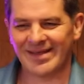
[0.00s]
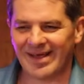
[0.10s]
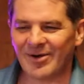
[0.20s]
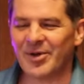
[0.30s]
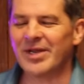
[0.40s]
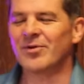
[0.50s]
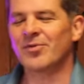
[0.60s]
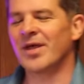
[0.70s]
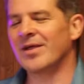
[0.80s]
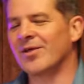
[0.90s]
I don't need their
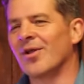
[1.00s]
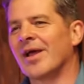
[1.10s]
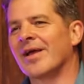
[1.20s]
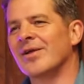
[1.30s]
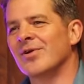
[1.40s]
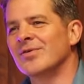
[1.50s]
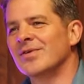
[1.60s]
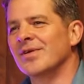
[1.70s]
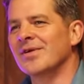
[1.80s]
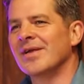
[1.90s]
thank you like I used
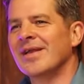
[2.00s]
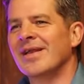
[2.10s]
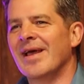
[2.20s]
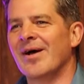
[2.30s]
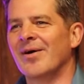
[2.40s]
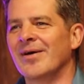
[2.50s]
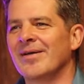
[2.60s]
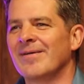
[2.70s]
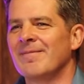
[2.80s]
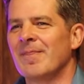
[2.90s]
to. Now,
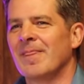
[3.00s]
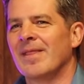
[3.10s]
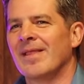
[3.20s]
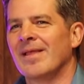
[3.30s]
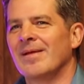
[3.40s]
I,